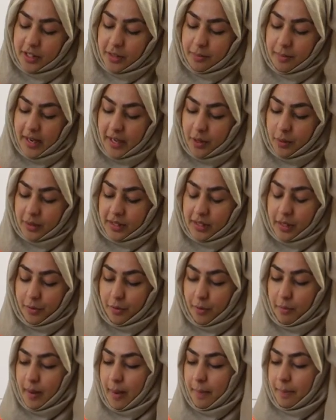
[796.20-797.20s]
to make
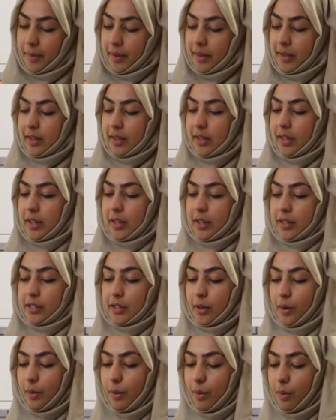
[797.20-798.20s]
yourself remember.
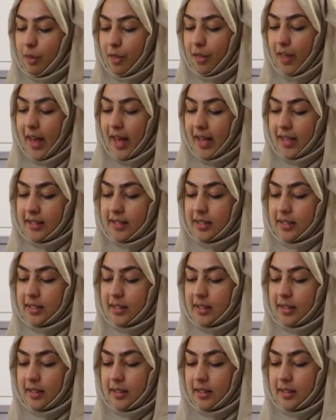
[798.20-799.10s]
So that